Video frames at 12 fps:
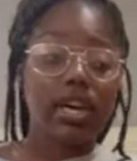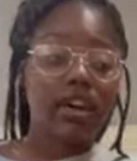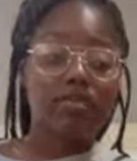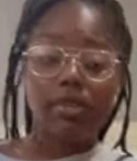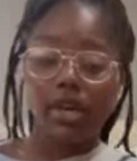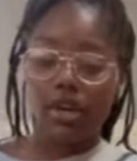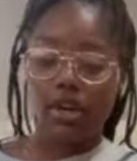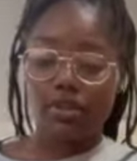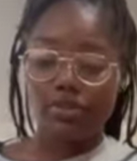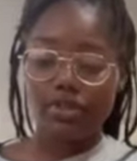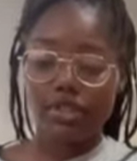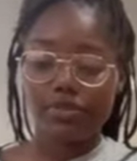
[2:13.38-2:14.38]
have my
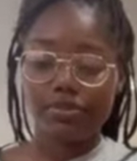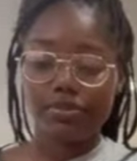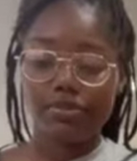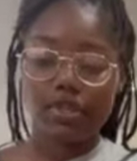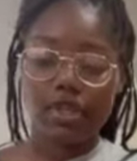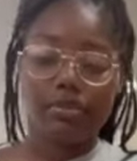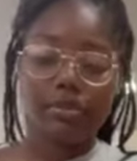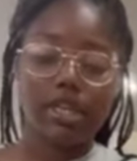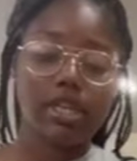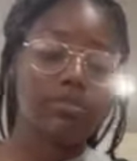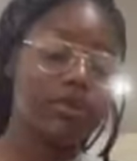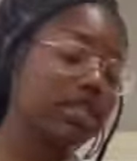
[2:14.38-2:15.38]
coffee. I'm
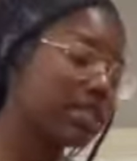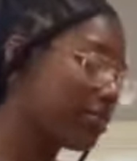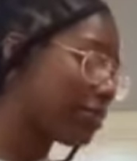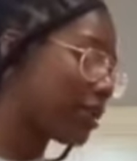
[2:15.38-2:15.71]
making me some